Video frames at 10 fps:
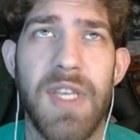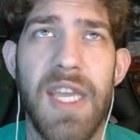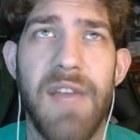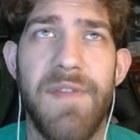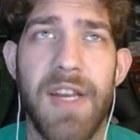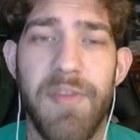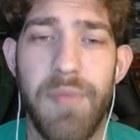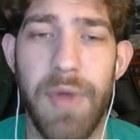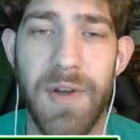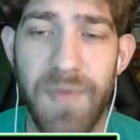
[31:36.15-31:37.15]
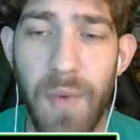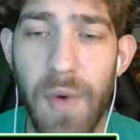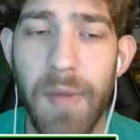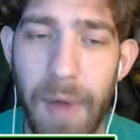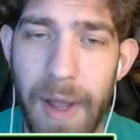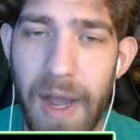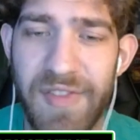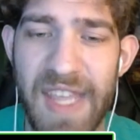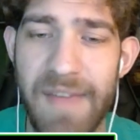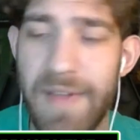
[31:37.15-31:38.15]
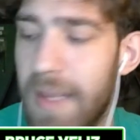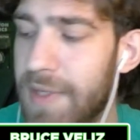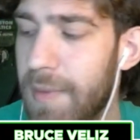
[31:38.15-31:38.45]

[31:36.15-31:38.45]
key effective players for the playoffs, giving them some, you